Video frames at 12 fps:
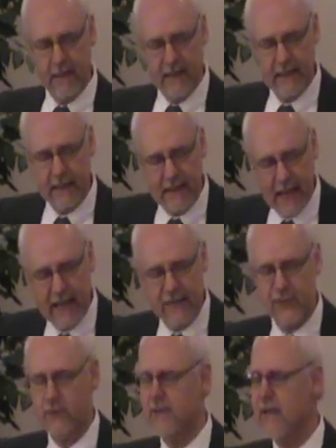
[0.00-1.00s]
making
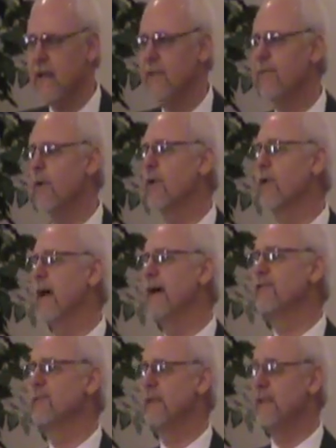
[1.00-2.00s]
cakes or taking
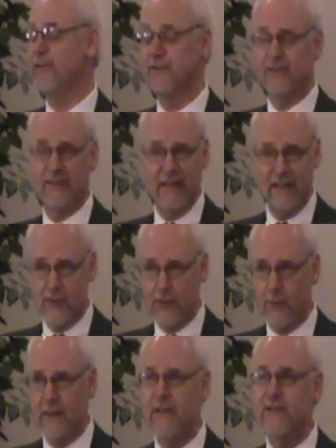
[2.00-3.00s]
photographs because it's
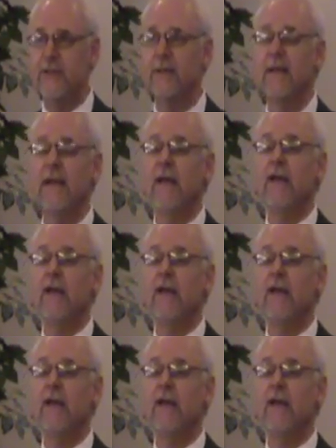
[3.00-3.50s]
against your religion,